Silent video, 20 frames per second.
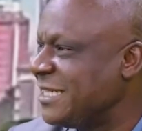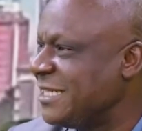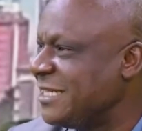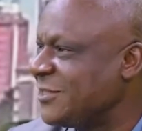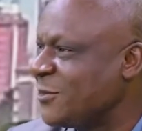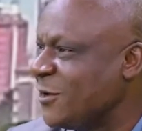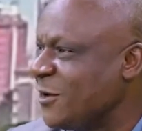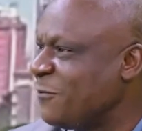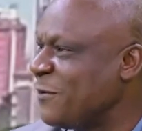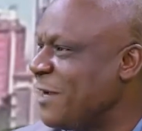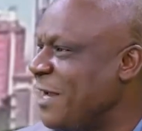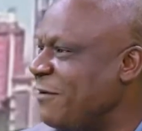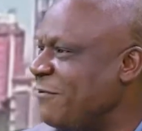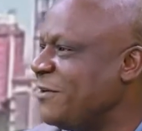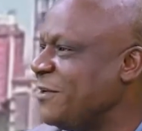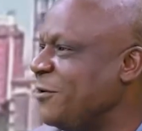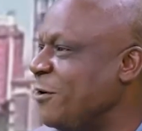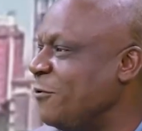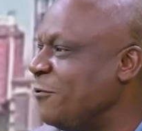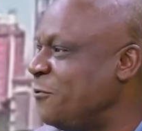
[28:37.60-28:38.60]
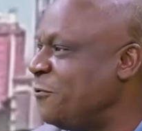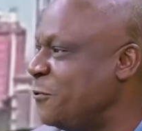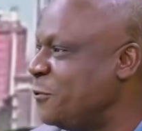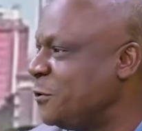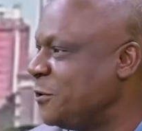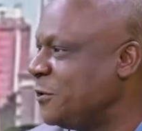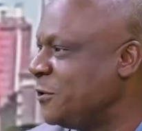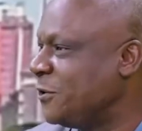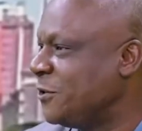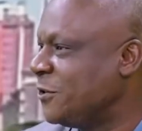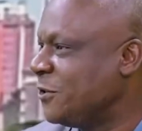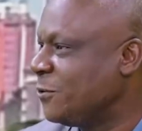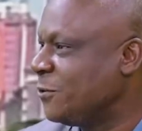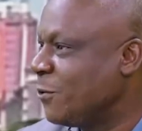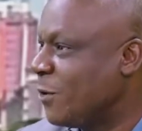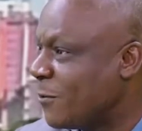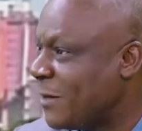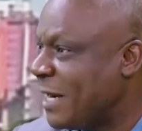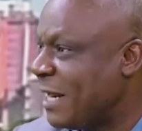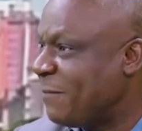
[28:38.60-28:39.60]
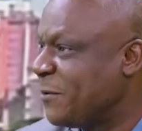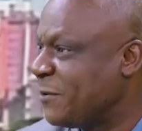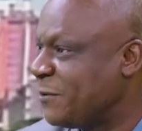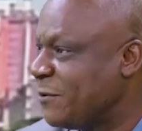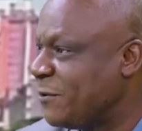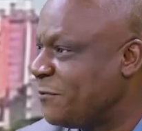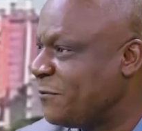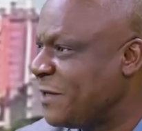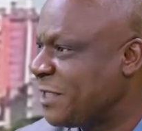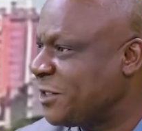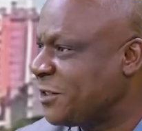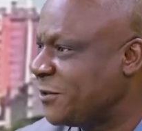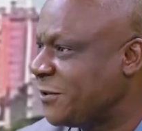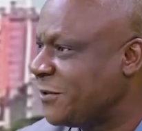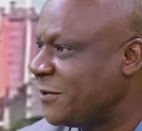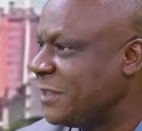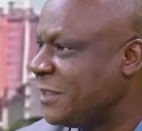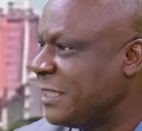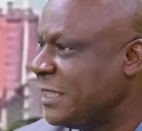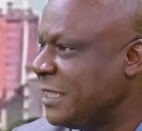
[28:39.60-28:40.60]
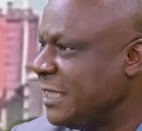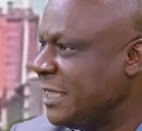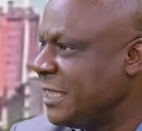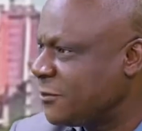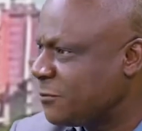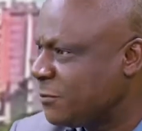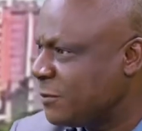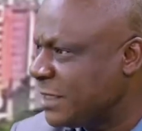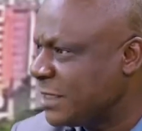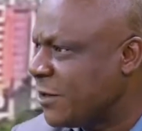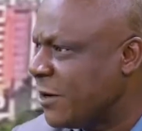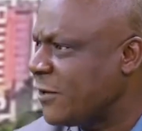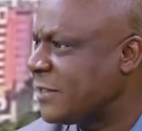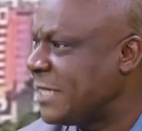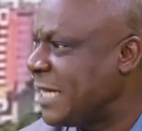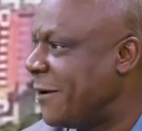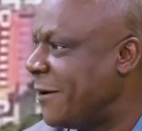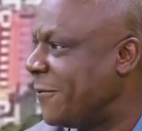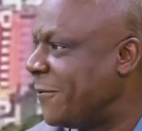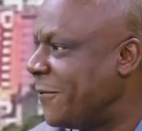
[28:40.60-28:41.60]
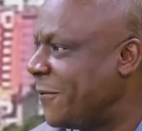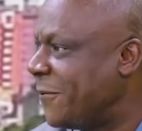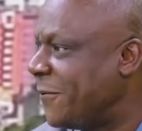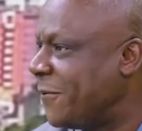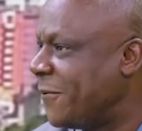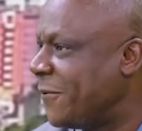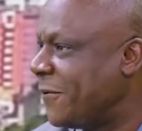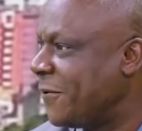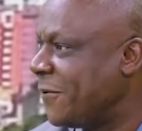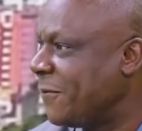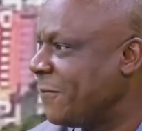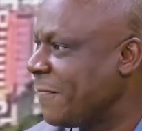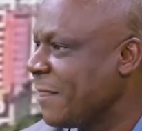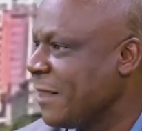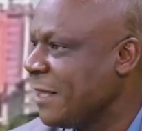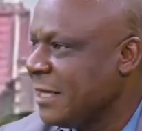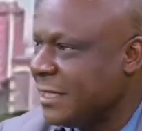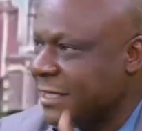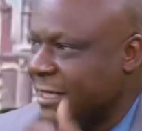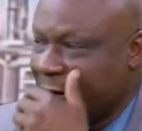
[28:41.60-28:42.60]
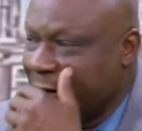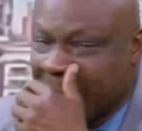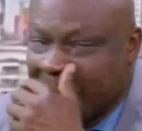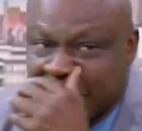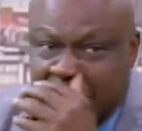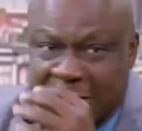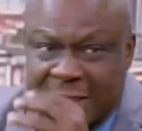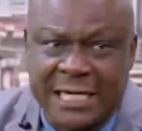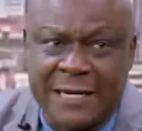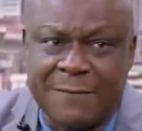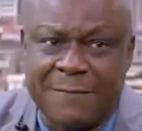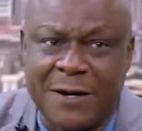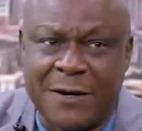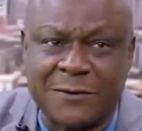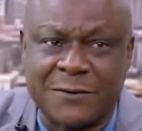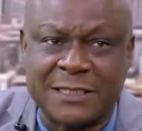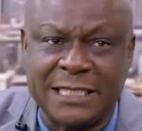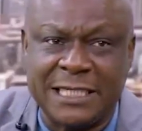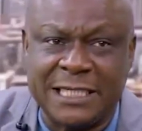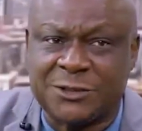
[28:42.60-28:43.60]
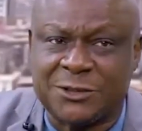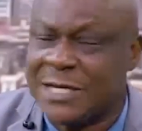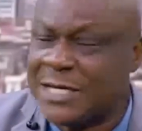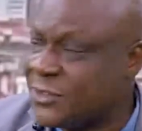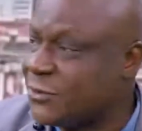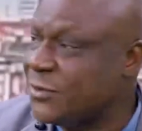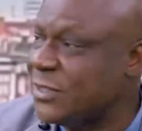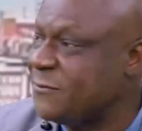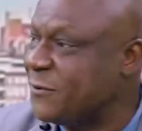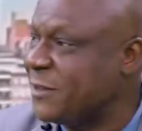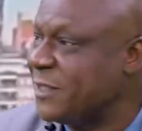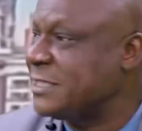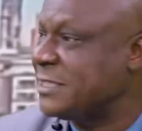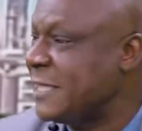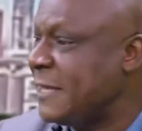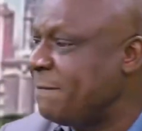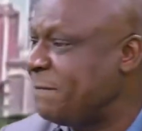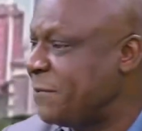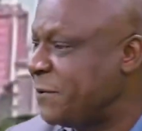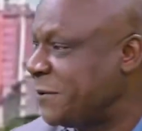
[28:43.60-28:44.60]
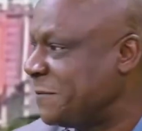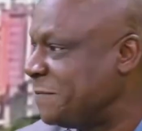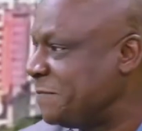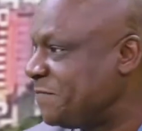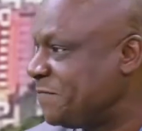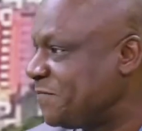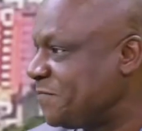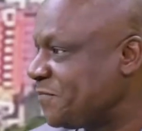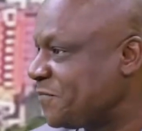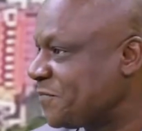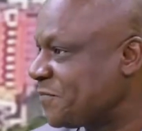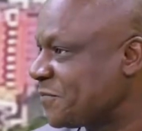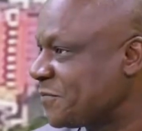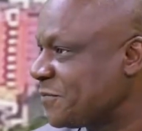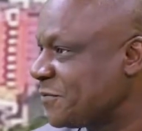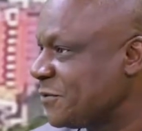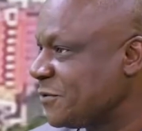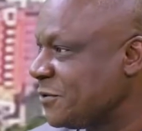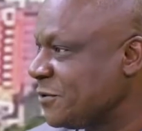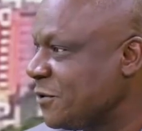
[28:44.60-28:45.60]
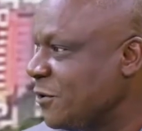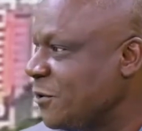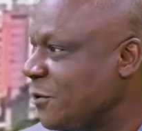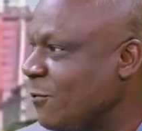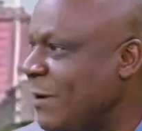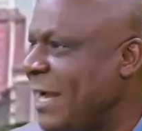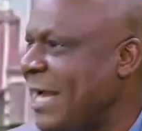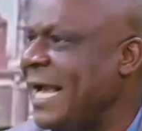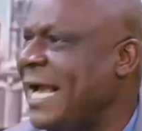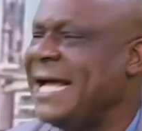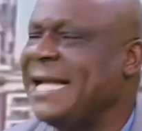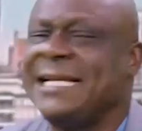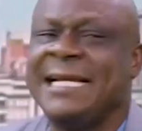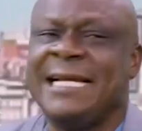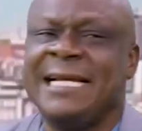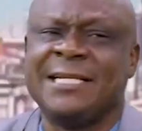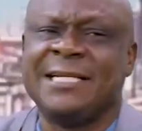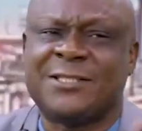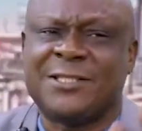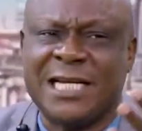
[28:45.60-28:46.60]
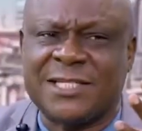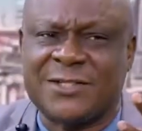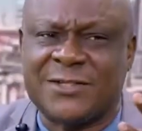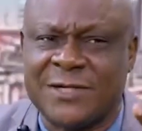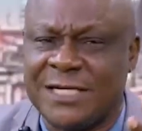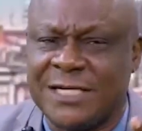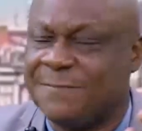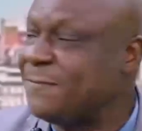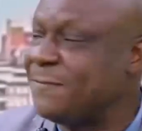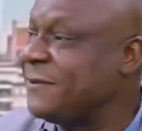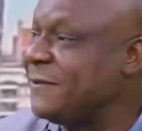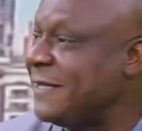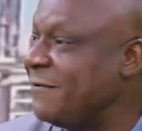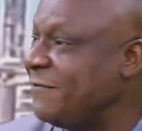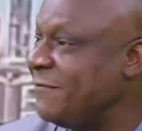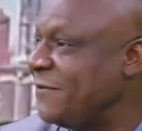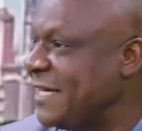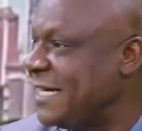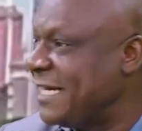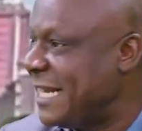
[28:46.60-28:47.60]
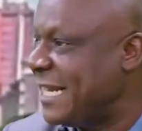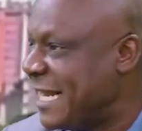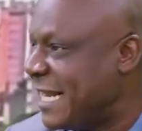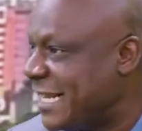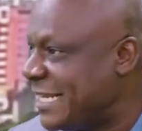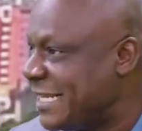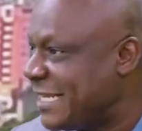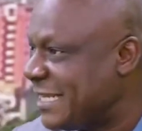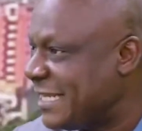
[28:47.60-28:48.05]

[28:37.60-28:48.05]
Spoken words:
So if we have enough food, what will happen to inflation? It will go down. Now, you're talking about interest rate, for example. Mm-hmm. Why are the interest rates very high?